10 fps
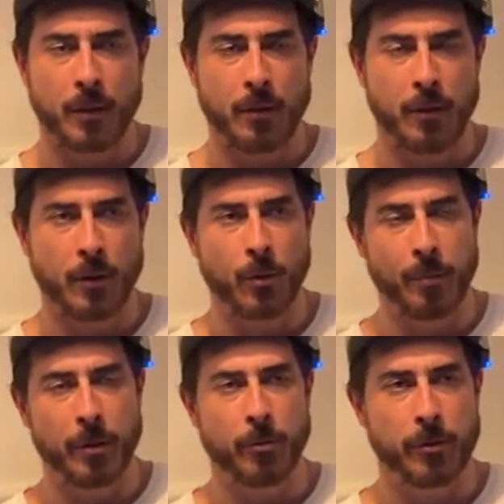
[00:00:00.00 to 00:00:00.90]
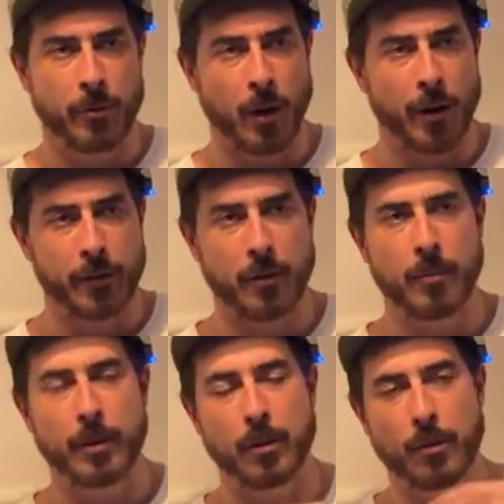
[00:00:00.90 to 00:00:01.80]
the equipment was awesome,
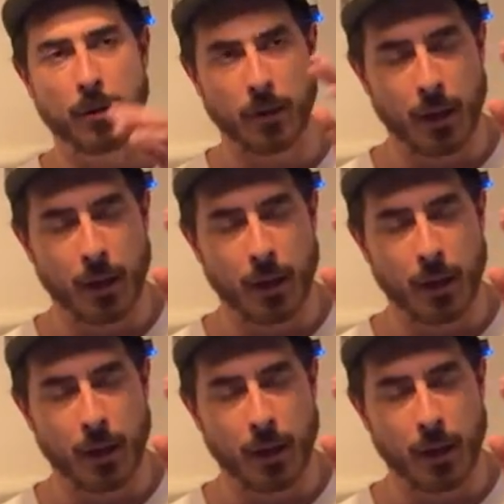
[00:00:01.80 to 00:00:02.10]
and you could